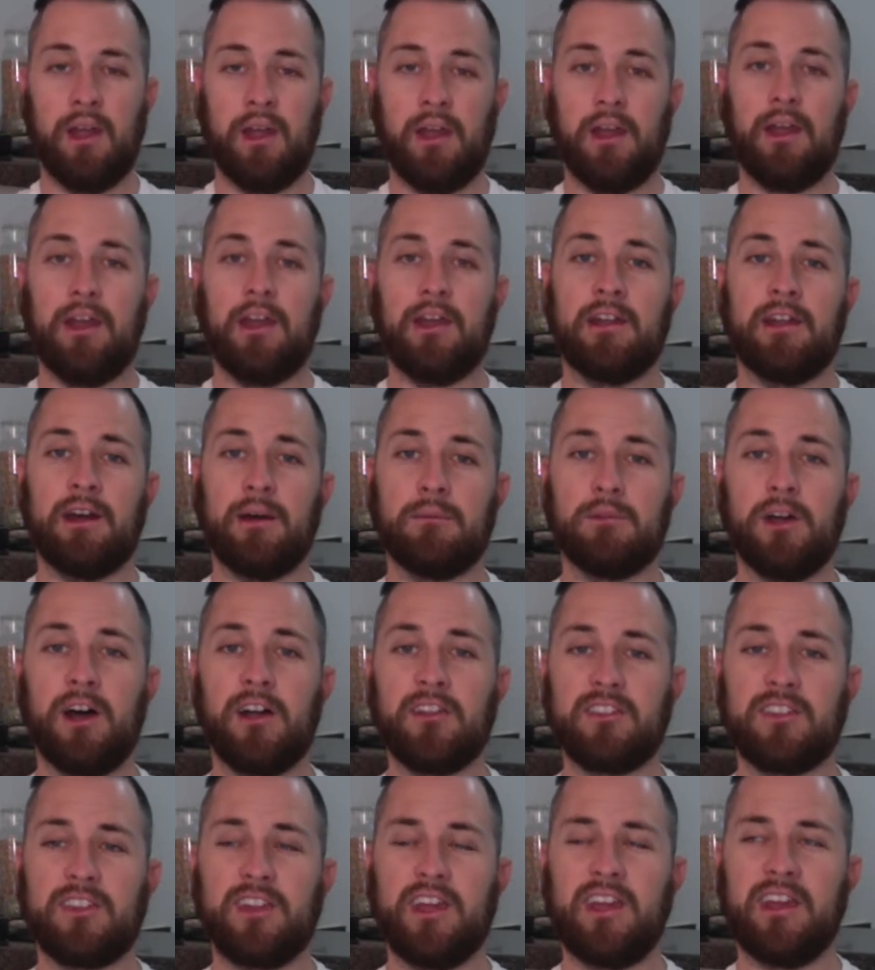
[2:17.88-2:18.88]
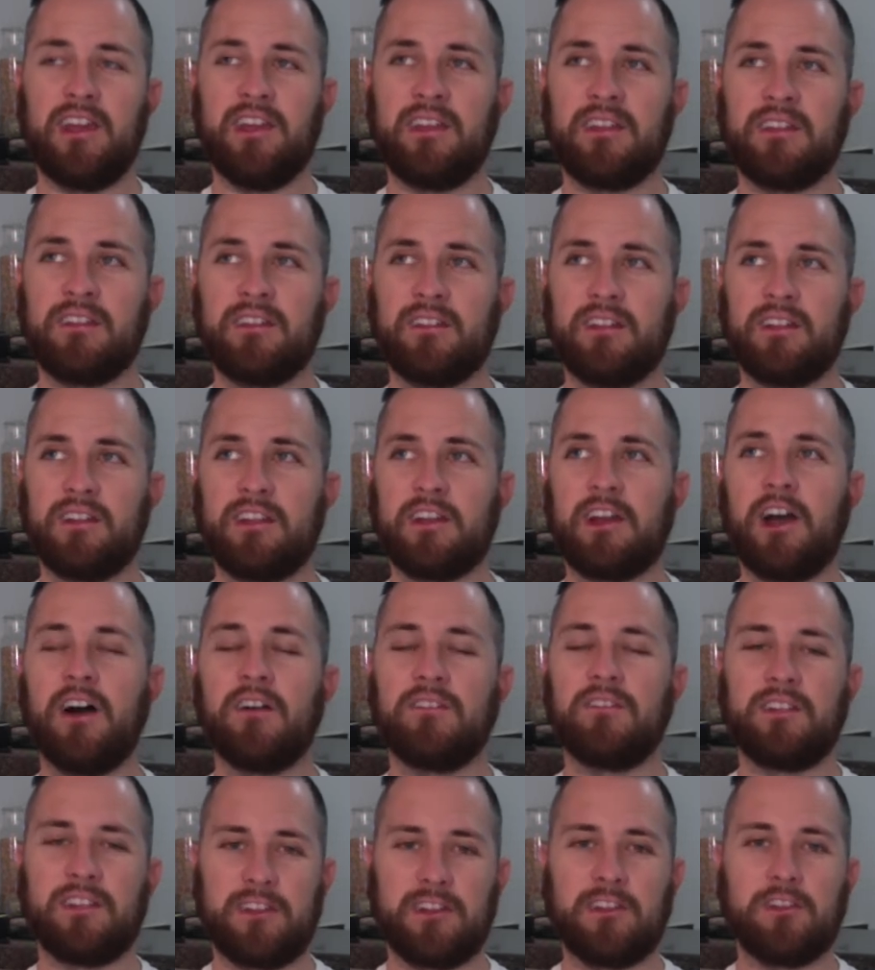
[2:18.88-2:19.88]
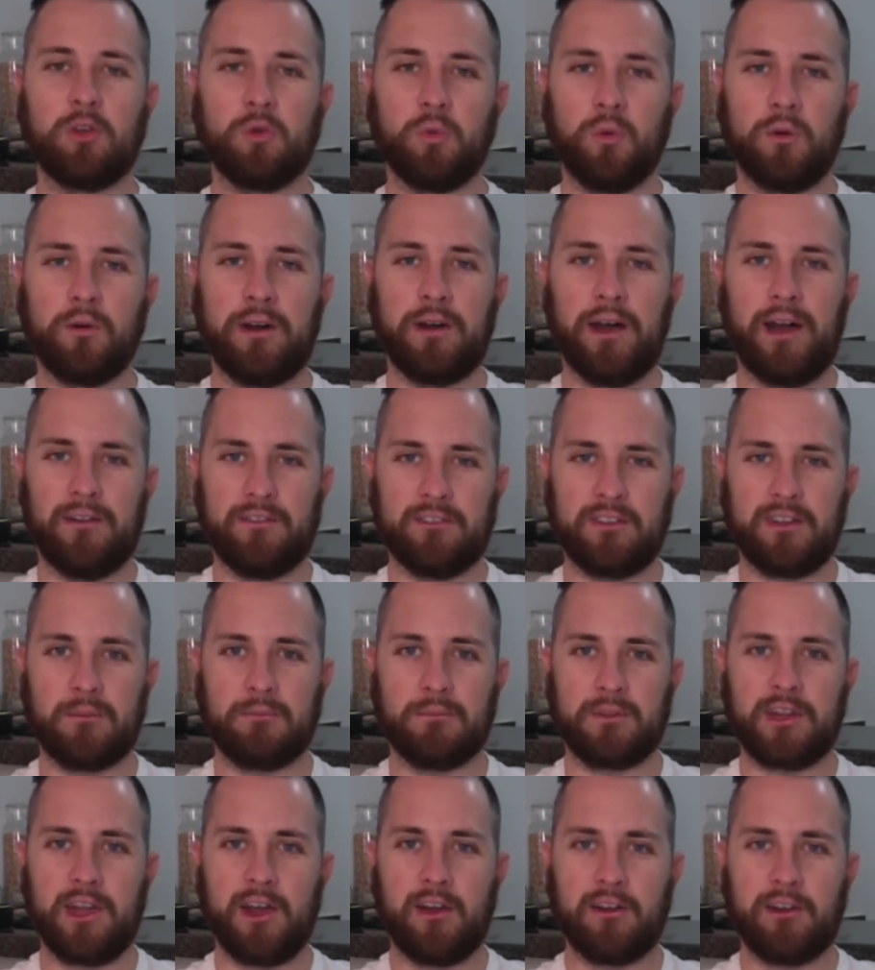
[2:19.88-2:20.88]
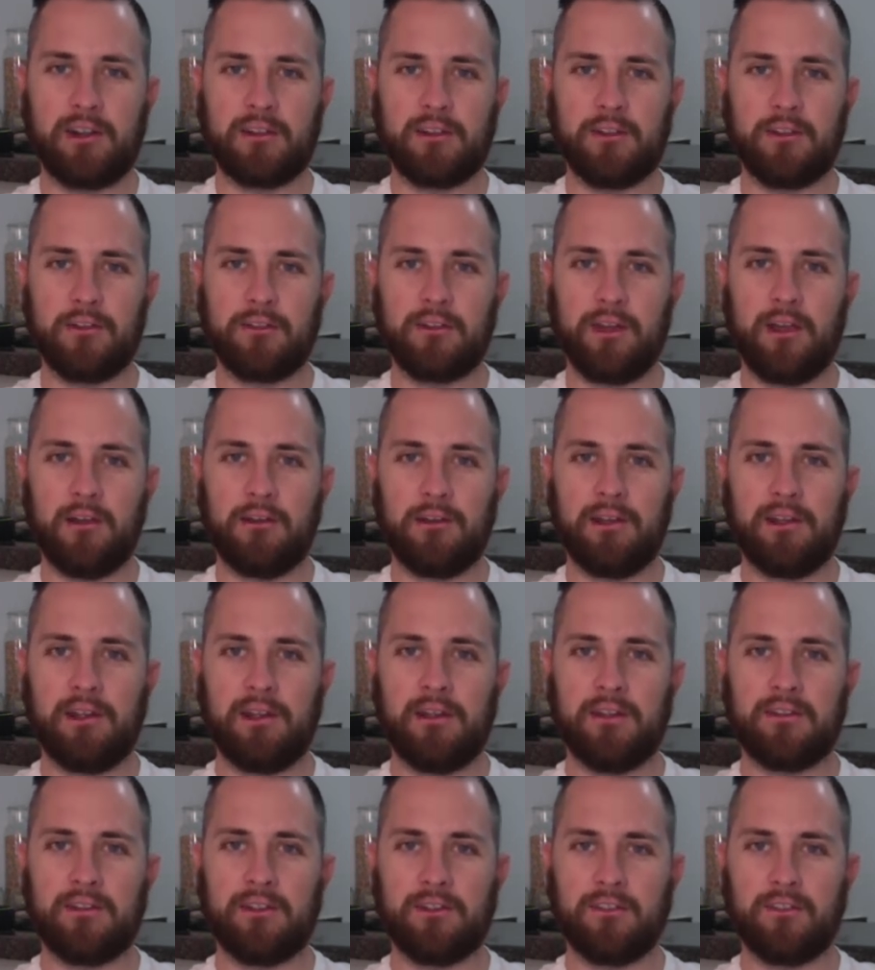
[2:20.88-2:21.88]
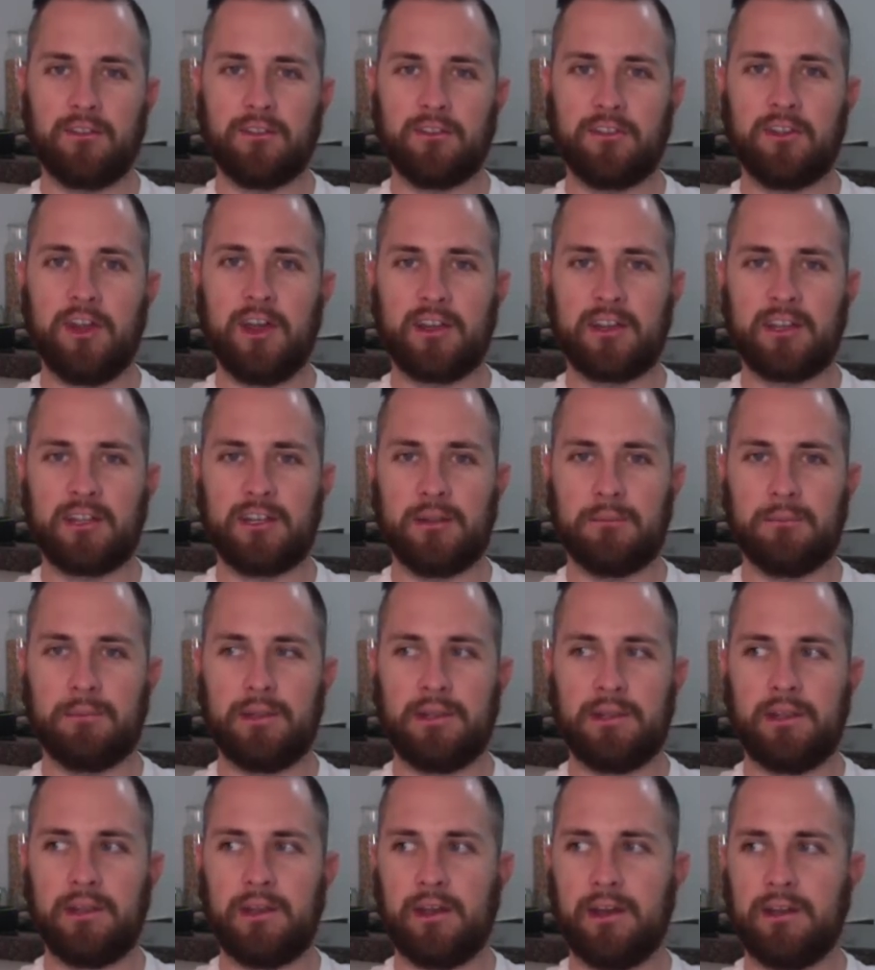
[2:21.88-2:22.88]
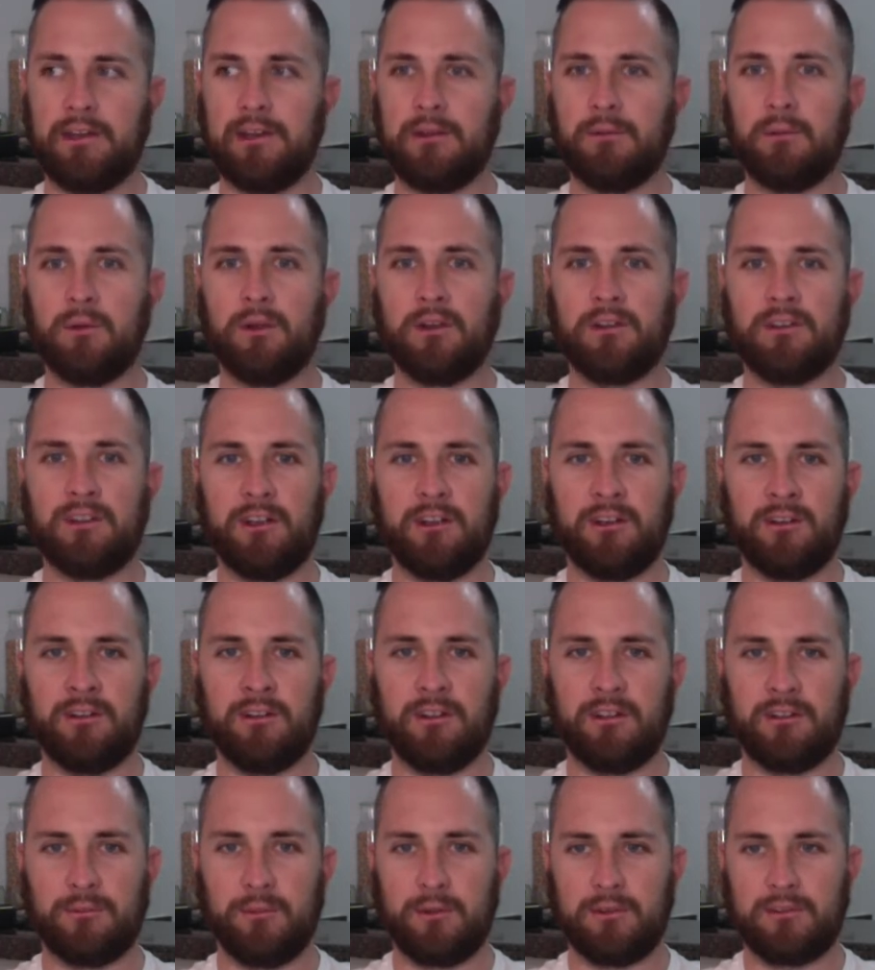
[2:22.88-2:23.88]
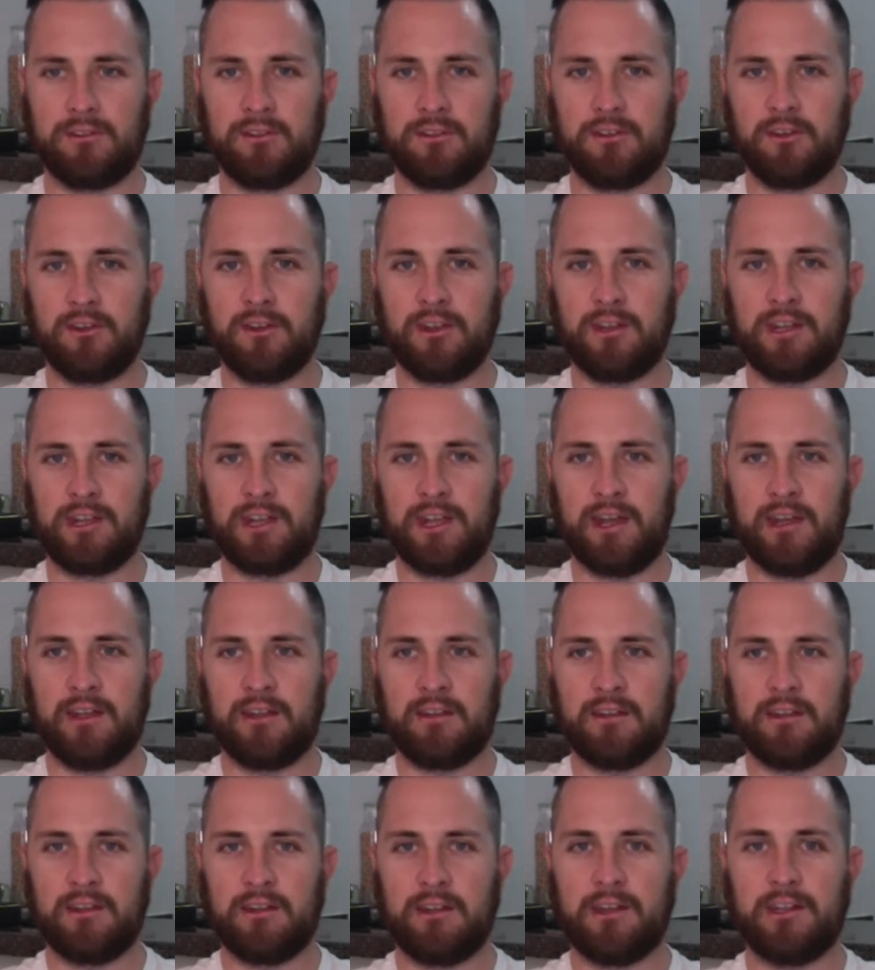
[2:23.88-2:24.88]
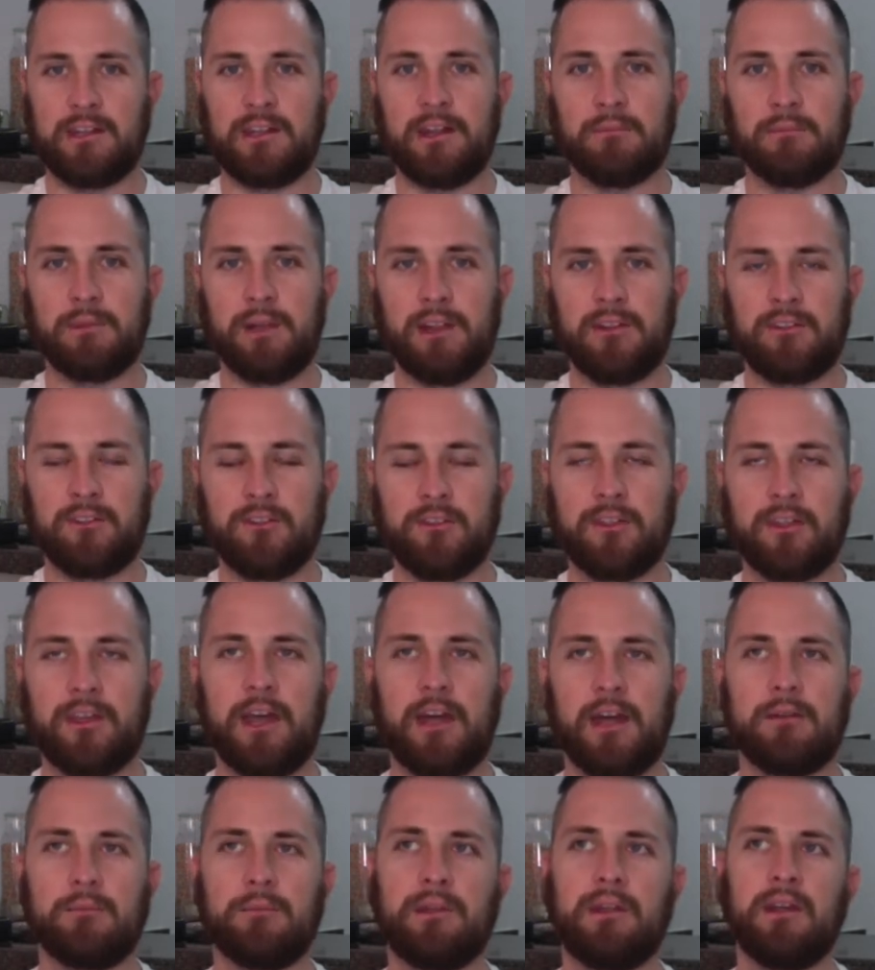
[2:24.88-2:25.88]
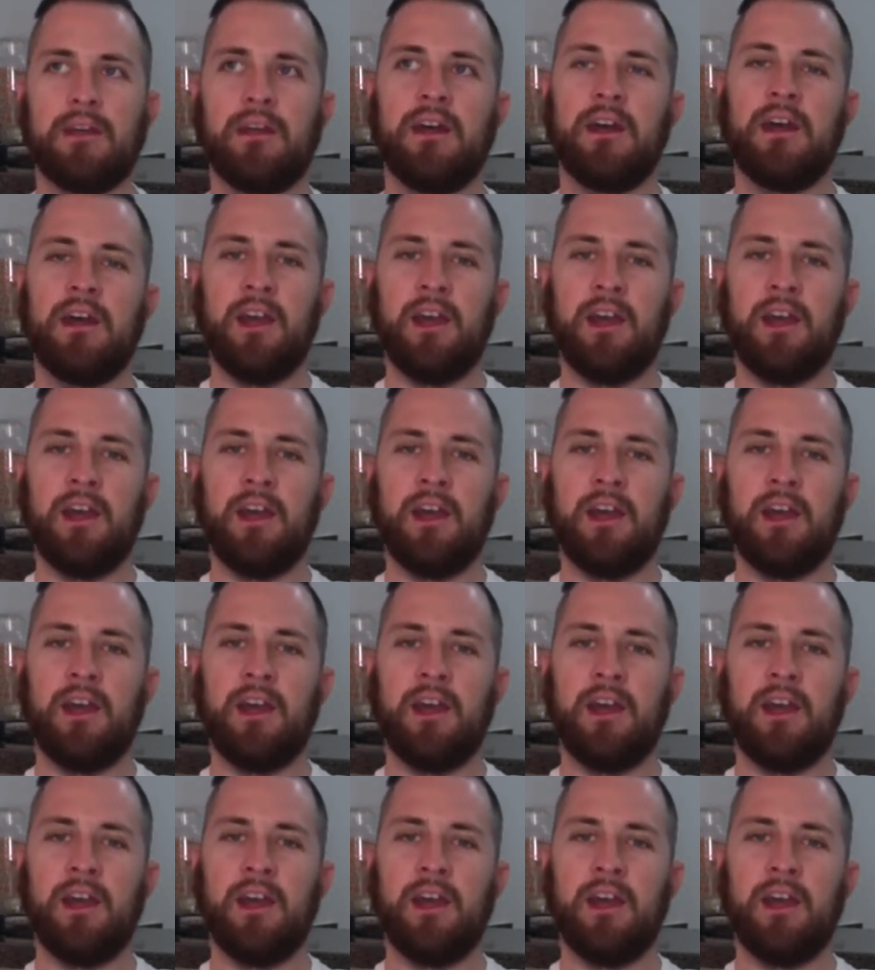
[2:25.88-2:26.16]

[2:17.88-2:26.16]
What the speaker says: And I'm not saying, like, obviously you will have some scouting in those areas. It's just not going to be anywhere near as much as you're going to get in an MLS Youth Academy.